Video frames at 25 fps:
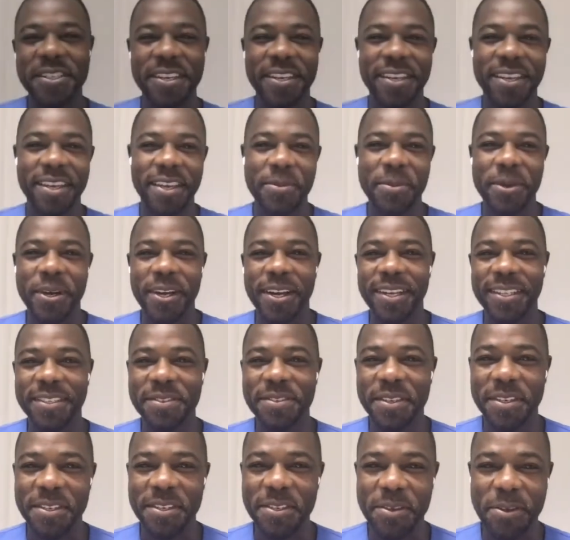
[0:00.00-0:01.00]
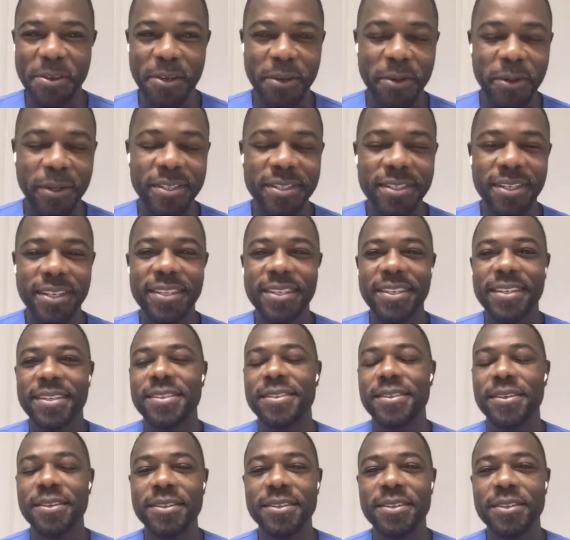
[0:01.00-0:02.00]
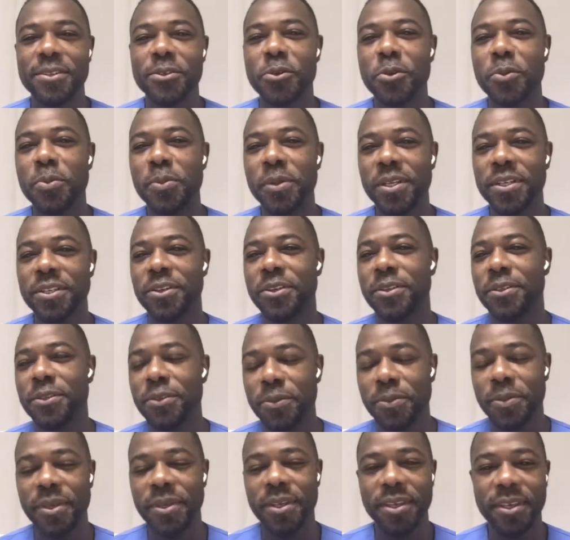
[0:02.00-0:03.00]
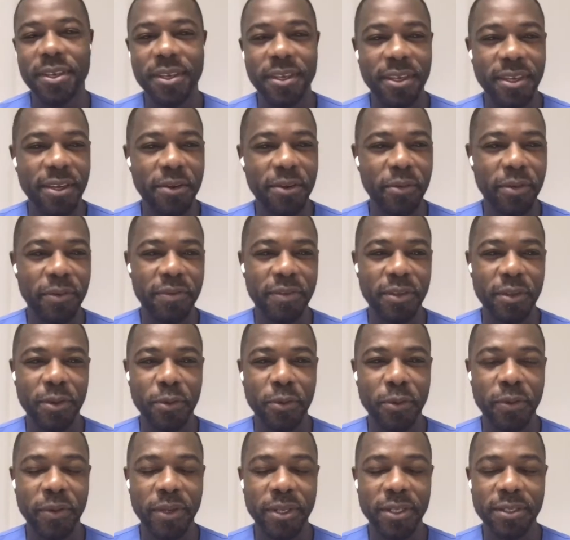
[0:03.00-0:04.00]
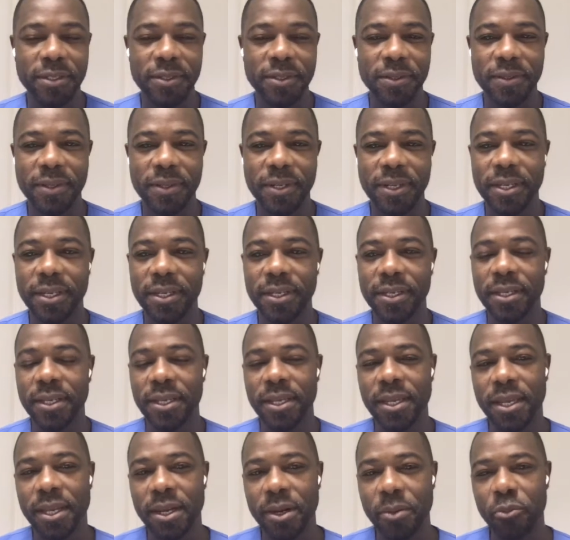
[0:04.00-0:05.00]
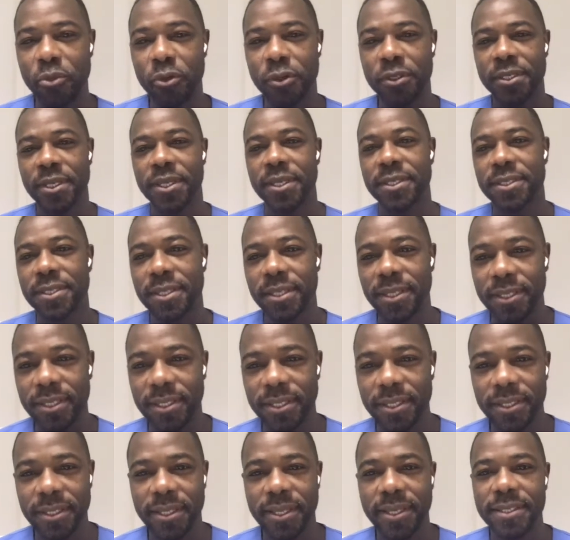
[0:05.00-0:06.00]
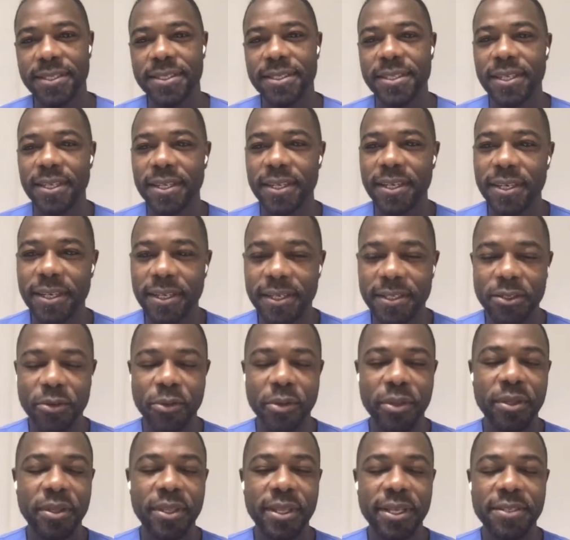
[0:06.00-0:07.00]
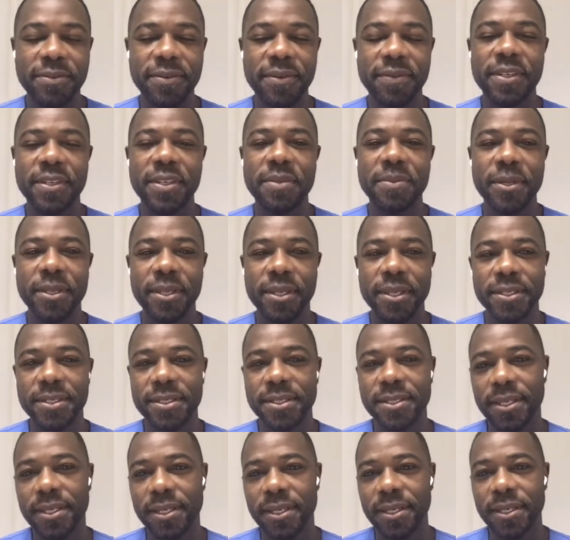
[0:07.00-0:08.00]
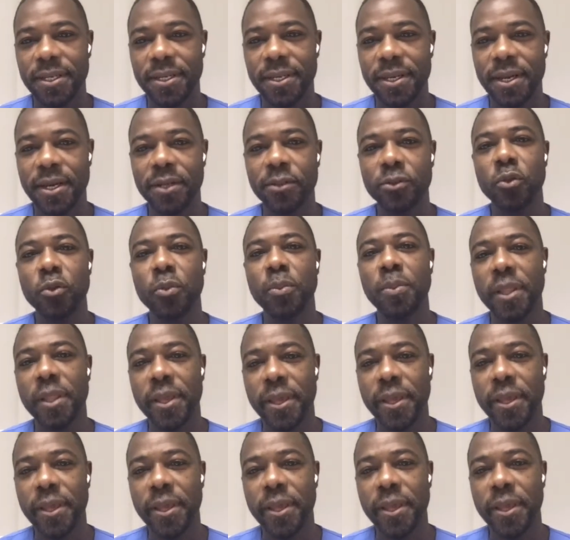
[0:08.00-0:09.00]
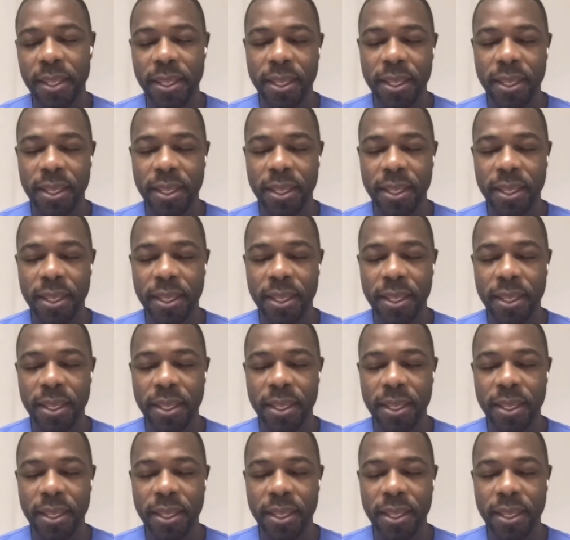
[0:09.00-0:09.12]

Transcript: Heather. Thank you, Roxana. So it's a true pleasure to be here with you and to present in the next during the next 15 minutes how to plan